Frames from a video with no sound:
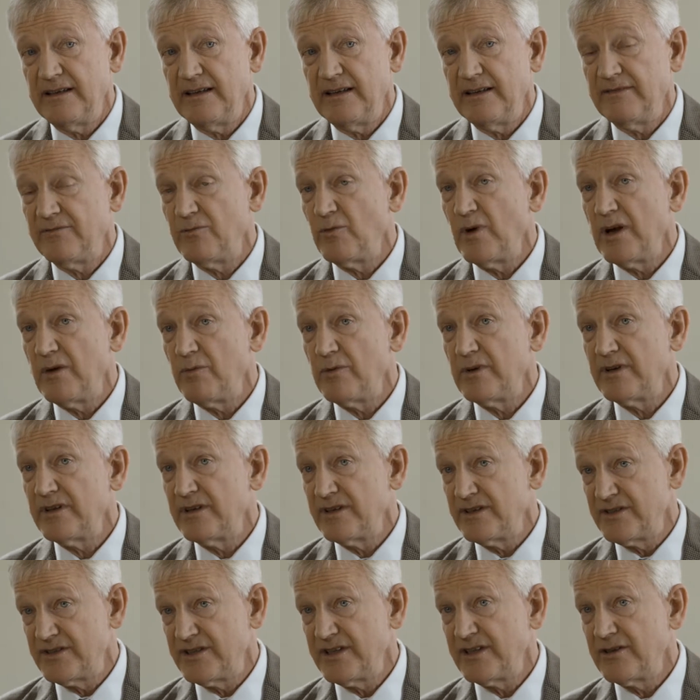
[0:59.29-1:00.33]
if we would
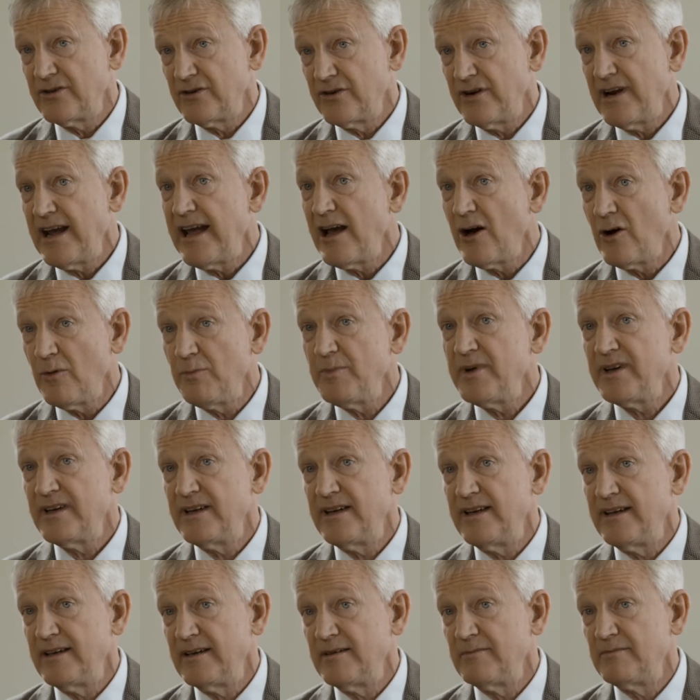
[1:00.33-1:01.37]
consider
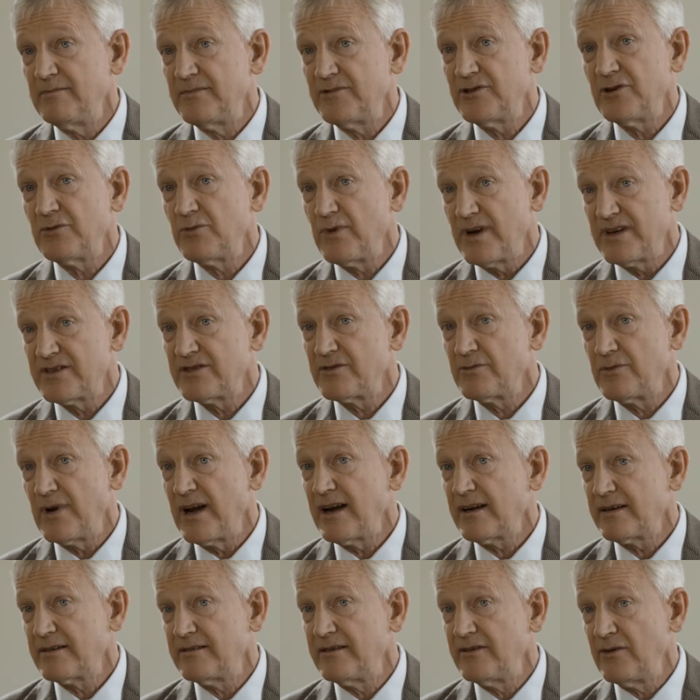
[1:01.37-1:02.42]
helping him to
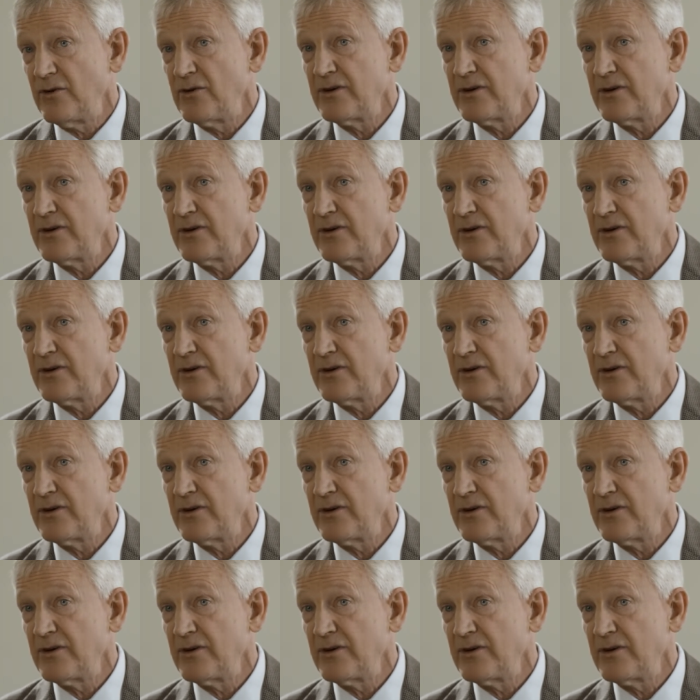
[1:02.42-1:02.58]
resurrect the